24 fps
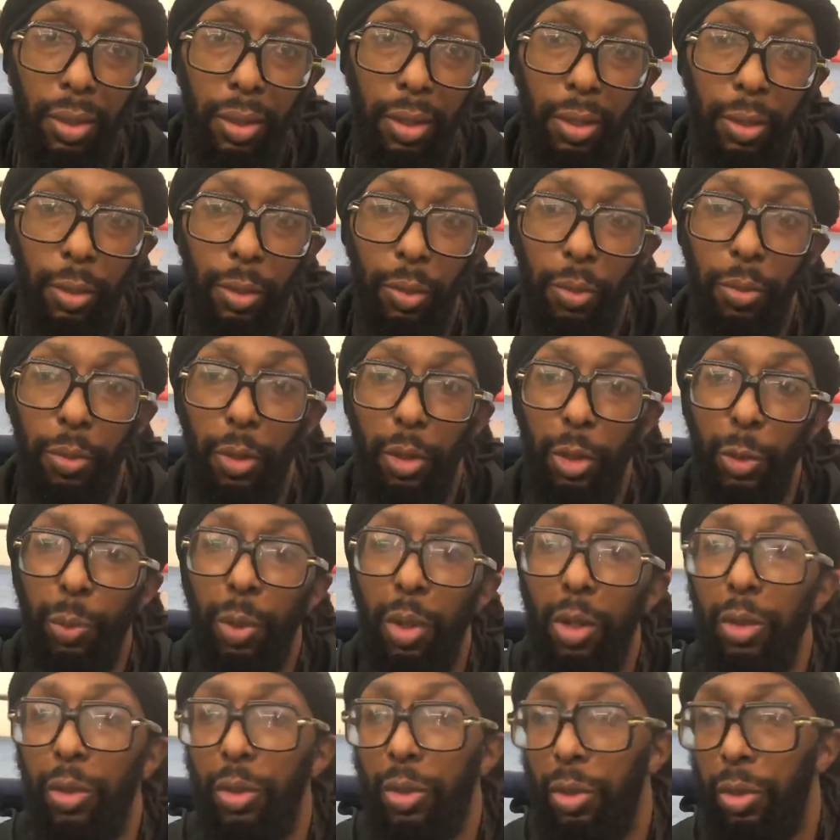He was the first
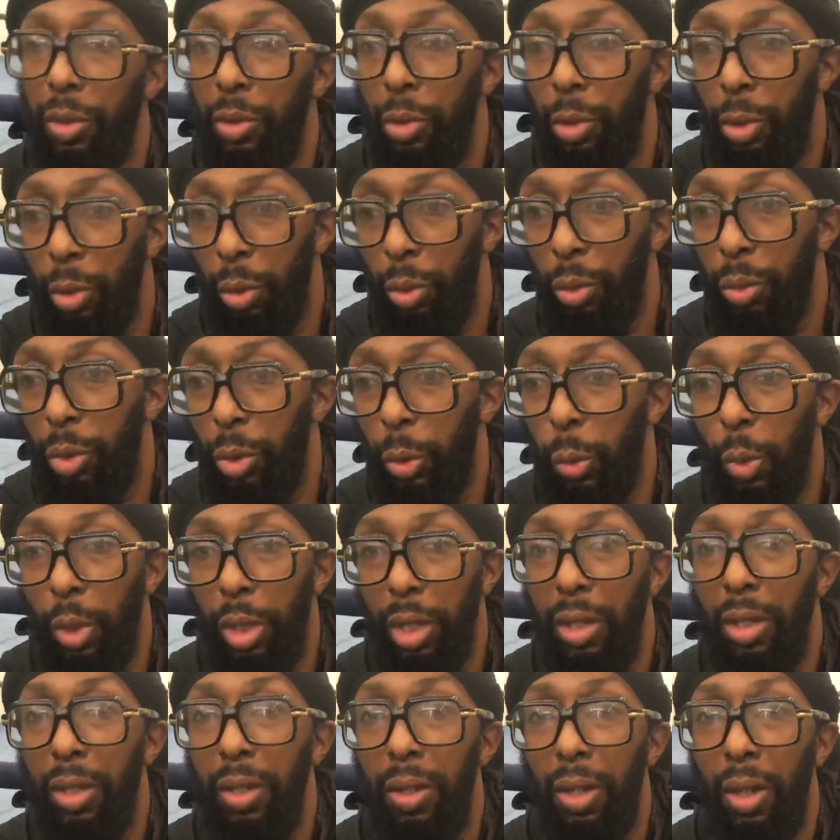person to do
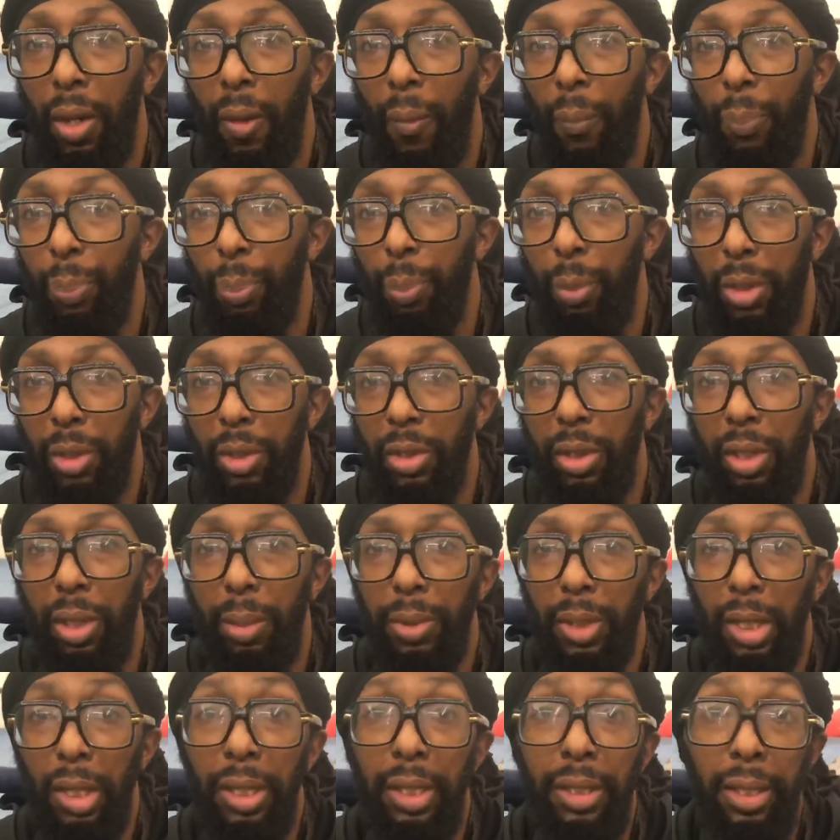20 muscle-ups
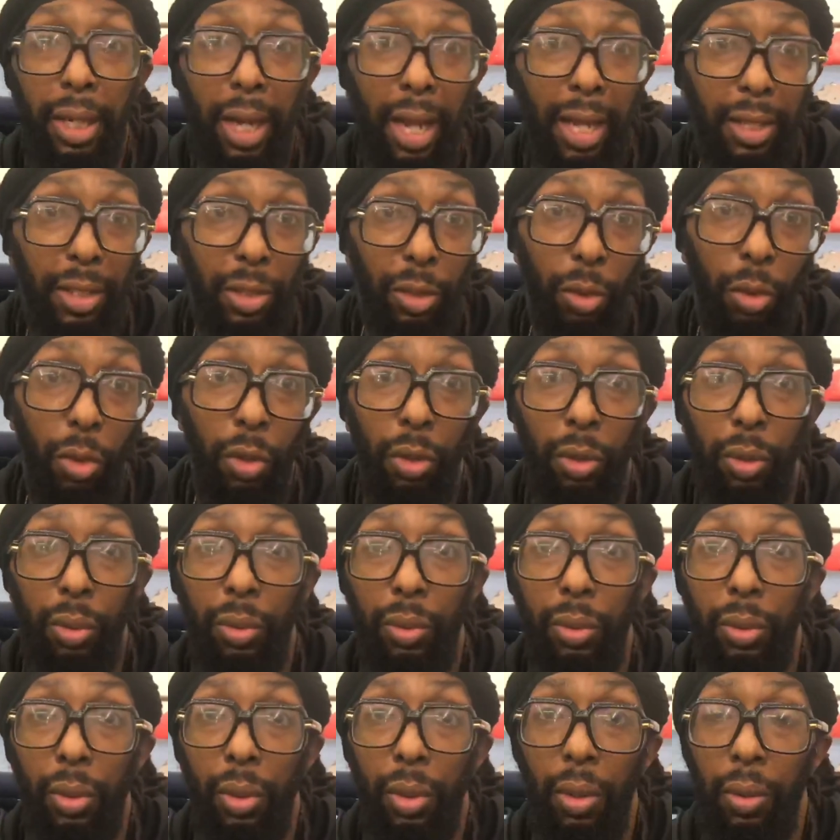clean that I saw.
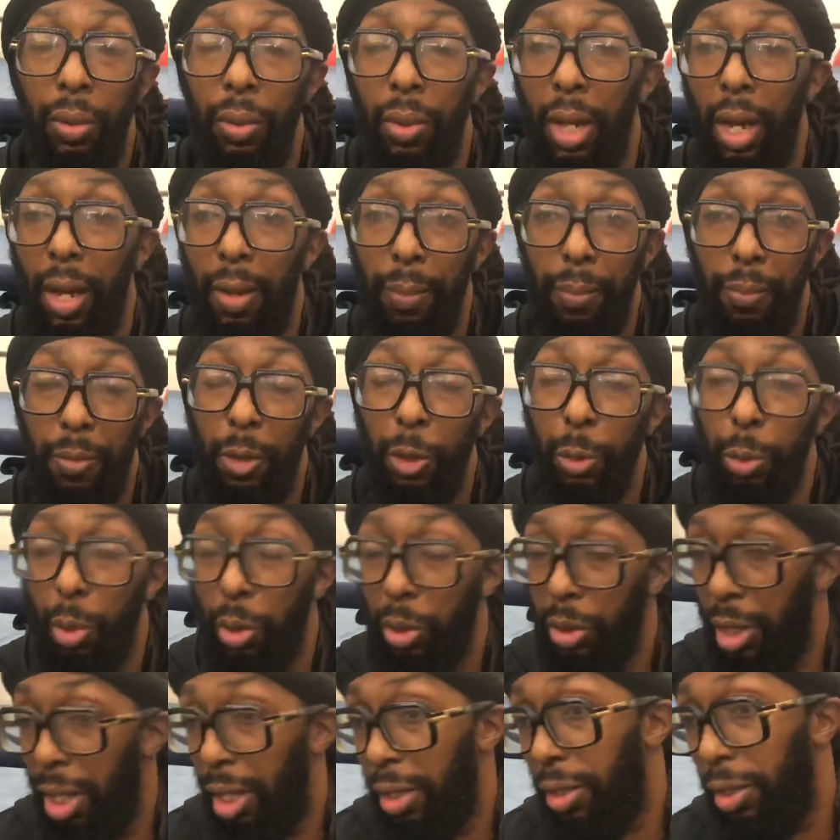Yes. You know, first
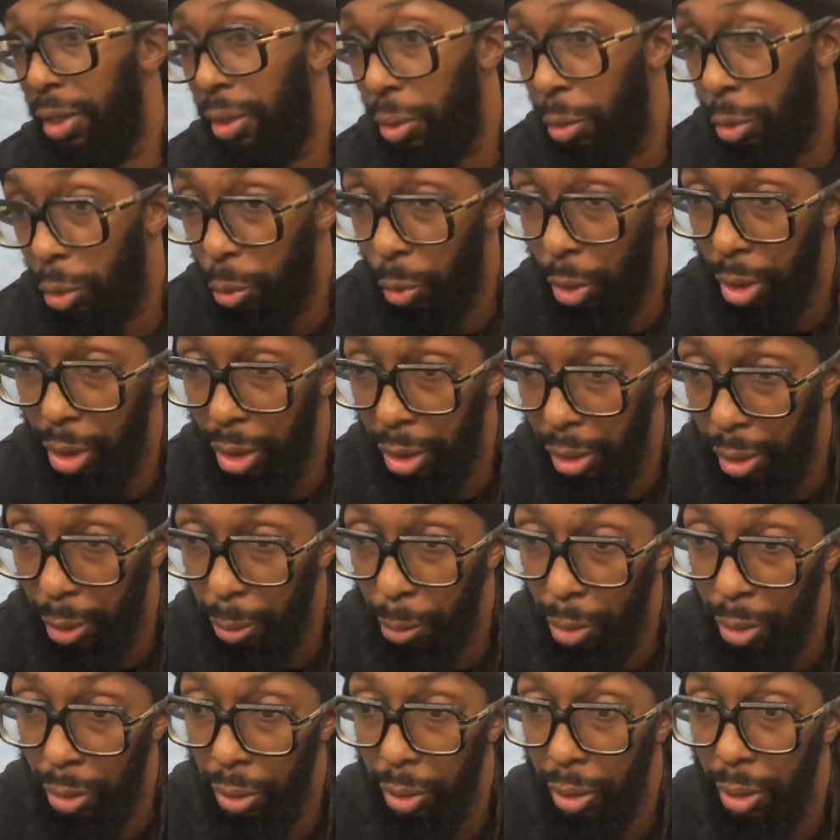person I've seen do 20 clean
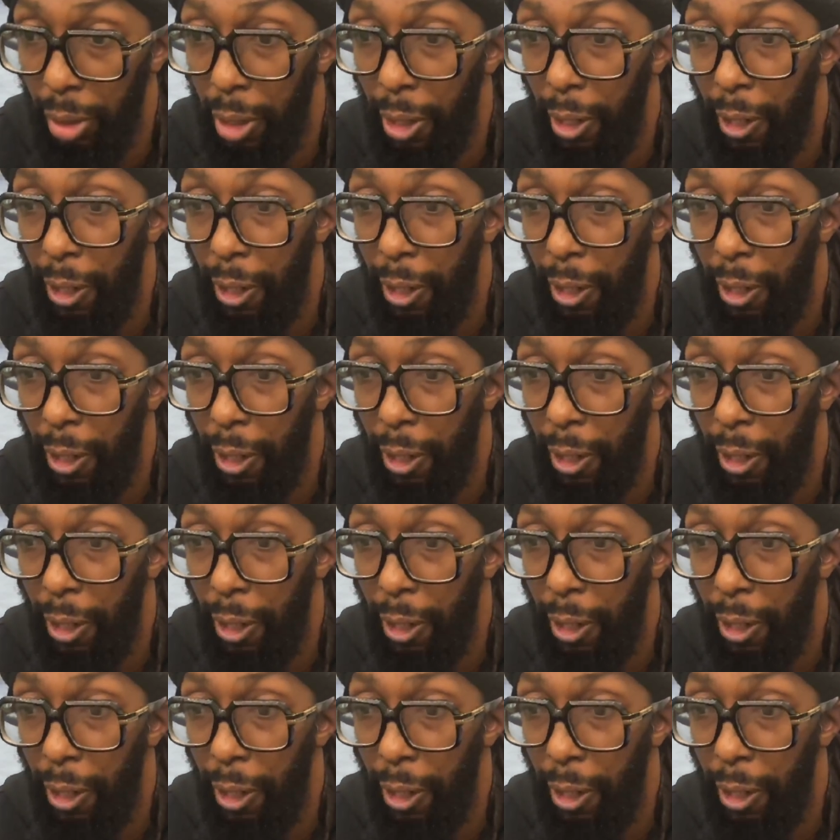ones.